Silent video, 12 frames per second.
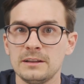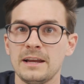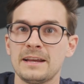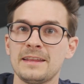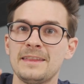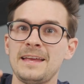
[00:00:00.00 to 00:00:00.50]

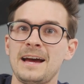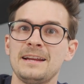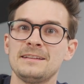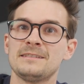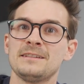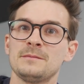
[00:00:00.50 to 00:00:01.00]
Like that
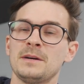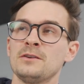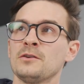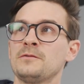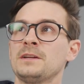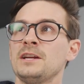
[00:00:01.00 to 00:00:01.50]
instant, my
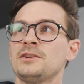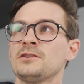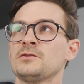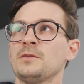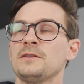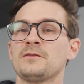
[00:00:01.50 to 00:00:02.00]

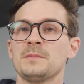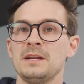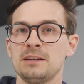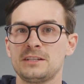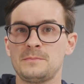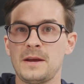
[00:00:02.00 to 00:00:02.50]
notifications went from
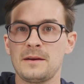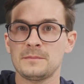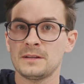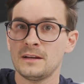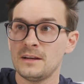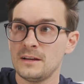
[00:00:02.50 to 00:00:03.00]
getting
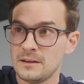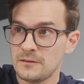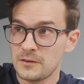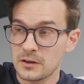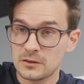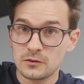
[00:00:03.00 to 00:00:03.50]
spammed,
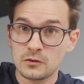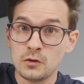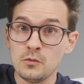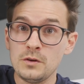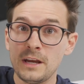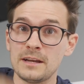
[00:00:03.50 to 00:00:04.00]
like
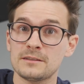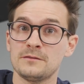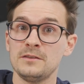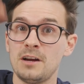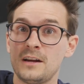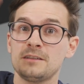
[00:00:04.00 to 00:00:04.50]
2 days
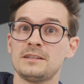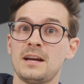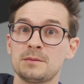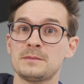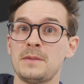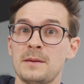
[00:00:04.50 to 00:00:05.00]
of
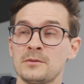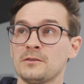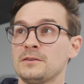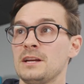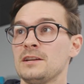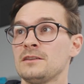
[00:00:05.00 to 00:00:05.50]
nonstop spam
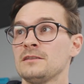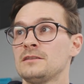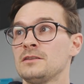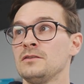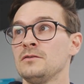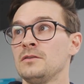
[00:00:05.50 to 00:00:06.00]

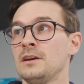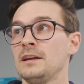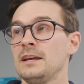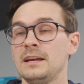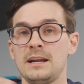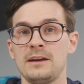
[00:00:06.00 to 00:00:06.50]
notifications, to
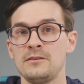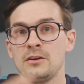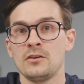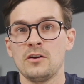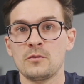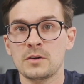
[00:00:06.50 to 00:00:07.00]

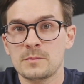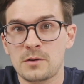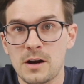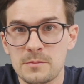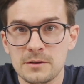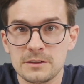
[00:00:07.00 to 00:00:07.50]
it all worked
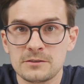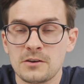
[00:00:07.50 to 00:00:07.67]
properly.